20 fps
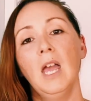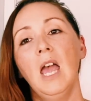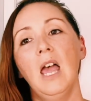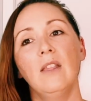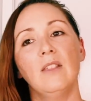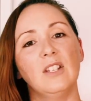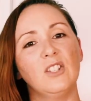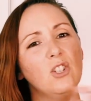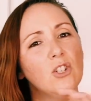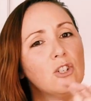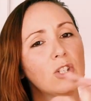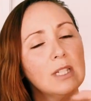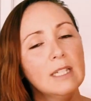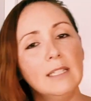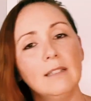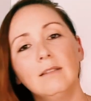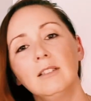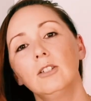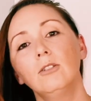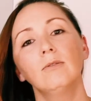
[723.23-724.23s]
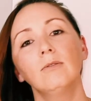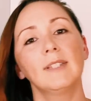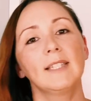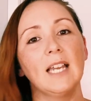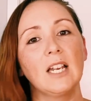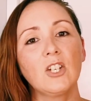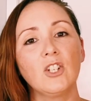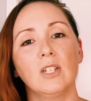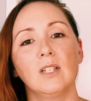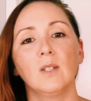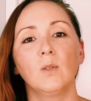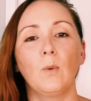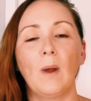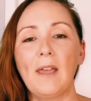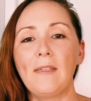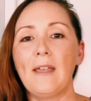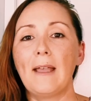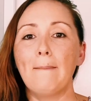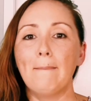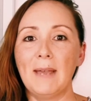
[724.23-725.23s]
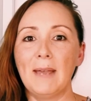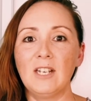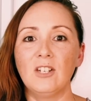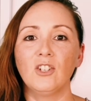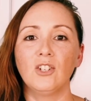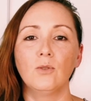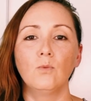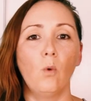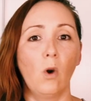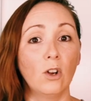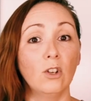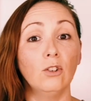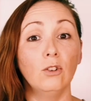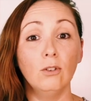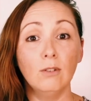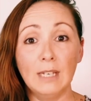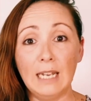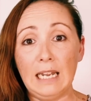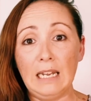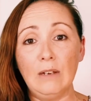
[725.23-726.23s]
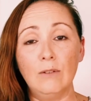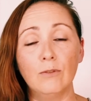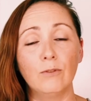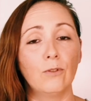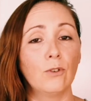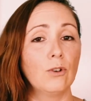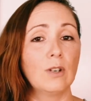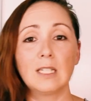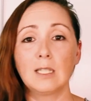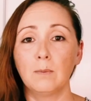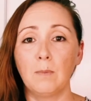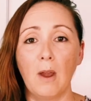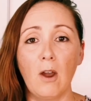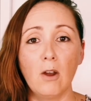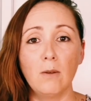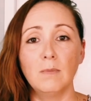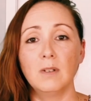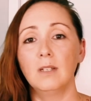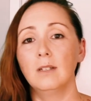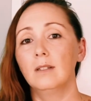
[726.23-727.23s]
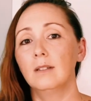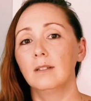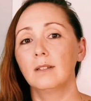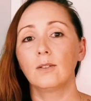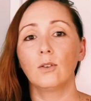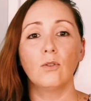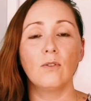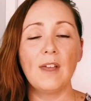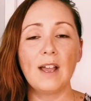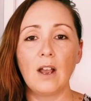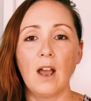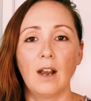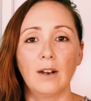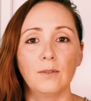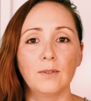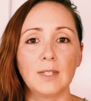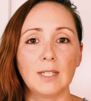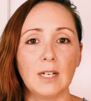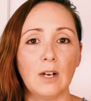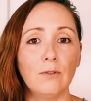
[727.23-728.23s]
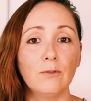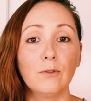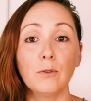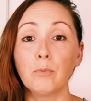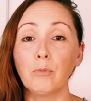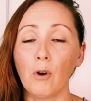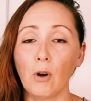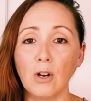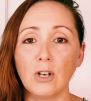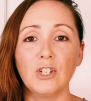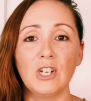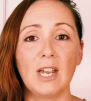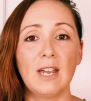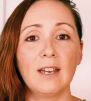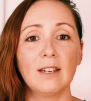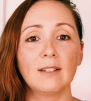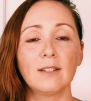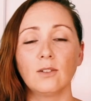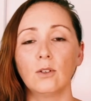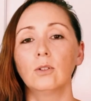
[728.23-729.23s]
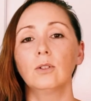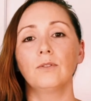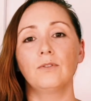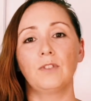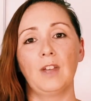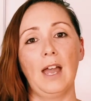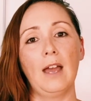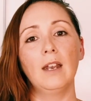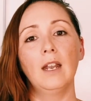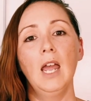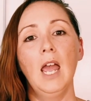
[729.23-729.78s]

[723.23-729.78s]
There's usually little sections where they mention what you need for experiments, all that kind of stuff, for projects, all of that.